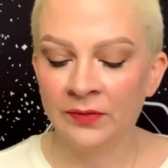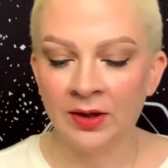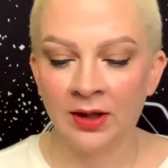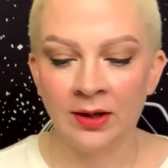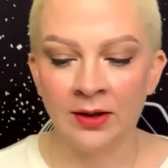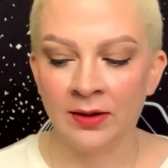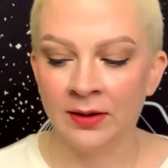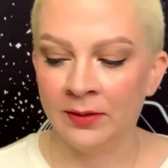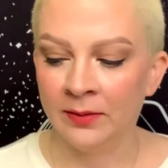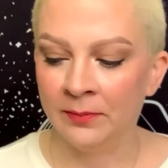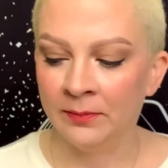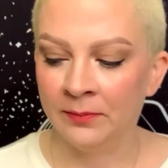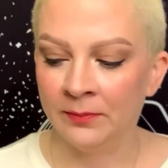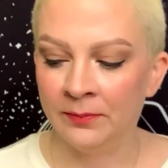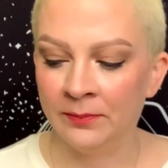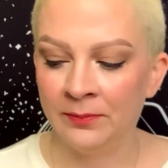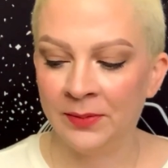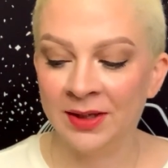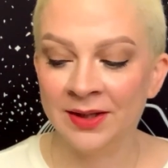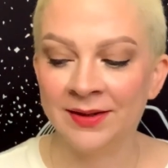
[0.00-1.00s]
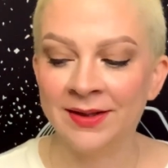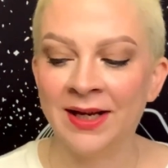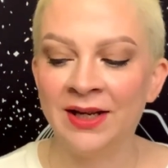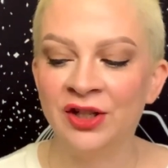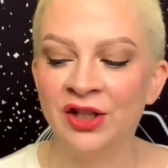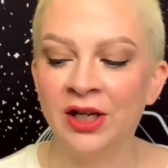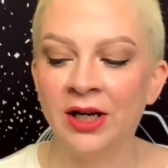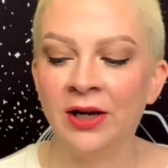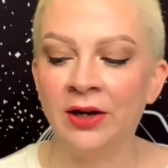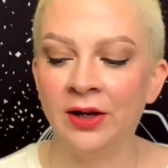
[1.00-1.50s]
Because that
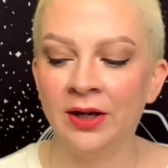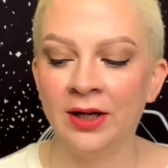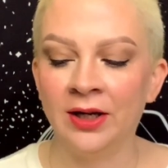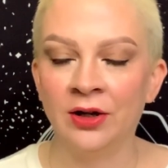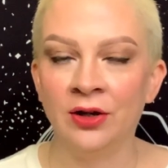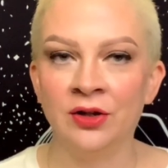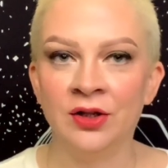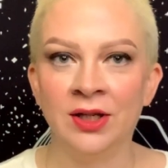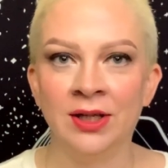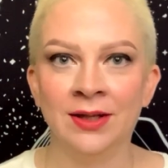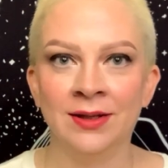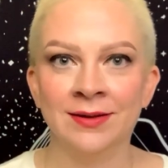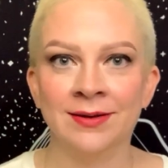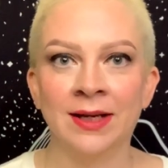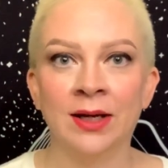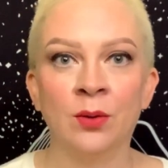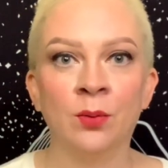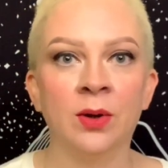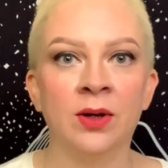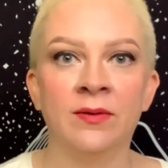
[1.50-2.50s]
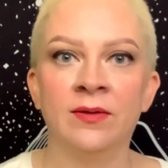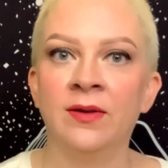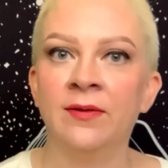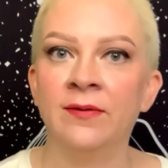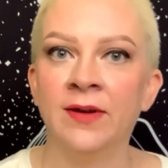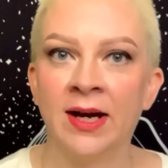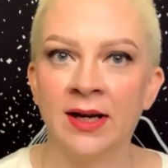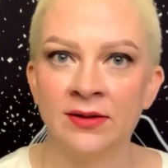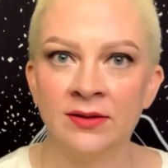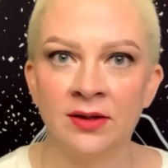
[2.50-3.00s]
Chariot energy is like one of the
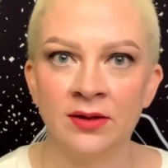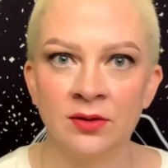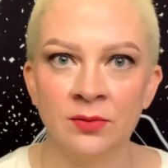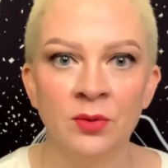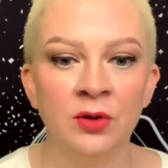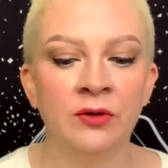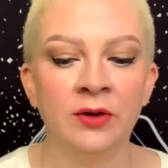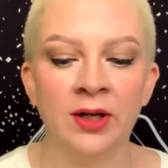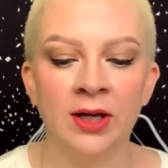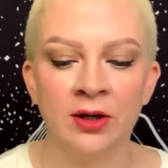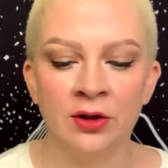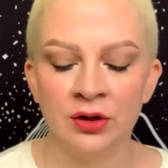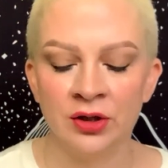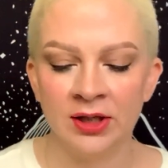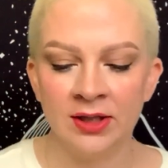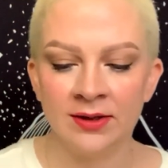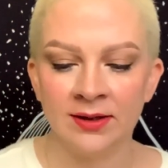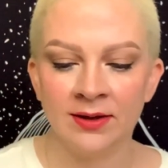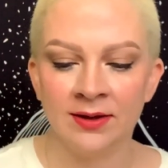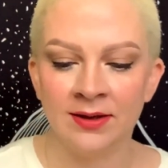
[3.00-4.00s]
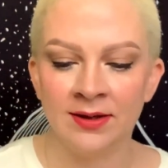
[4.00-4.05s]
fastest moving energies in the